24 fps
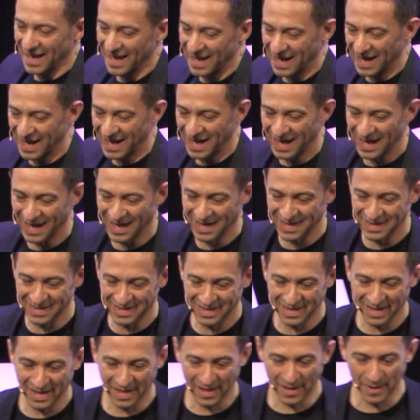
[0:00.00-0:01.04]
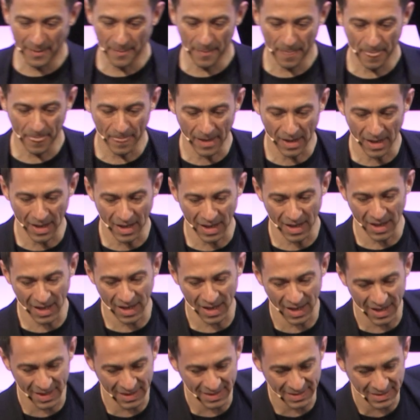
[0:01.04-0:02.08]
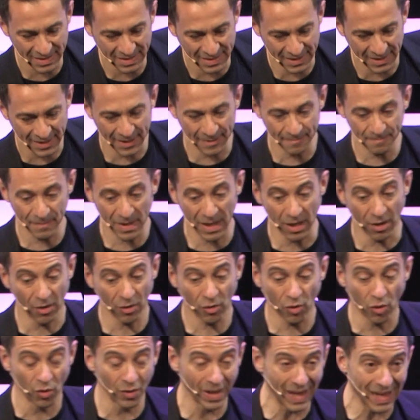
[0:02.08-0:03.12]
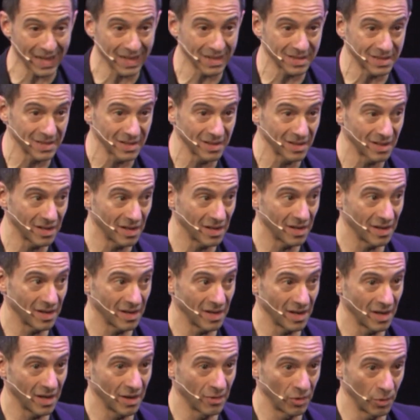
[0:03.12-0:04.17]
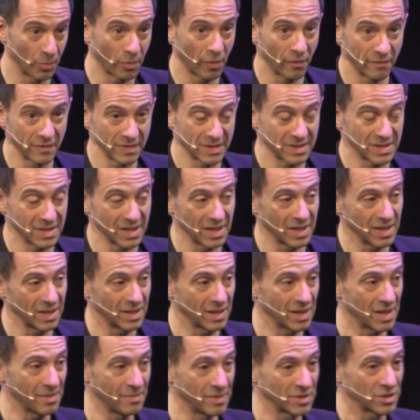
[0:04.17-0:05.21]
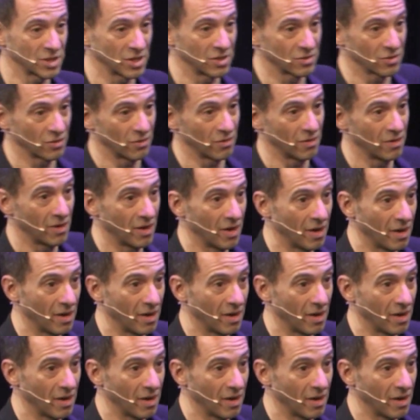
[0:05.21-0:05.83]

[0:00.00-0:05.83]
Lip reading: And you know, collect. You've probably seen the Magento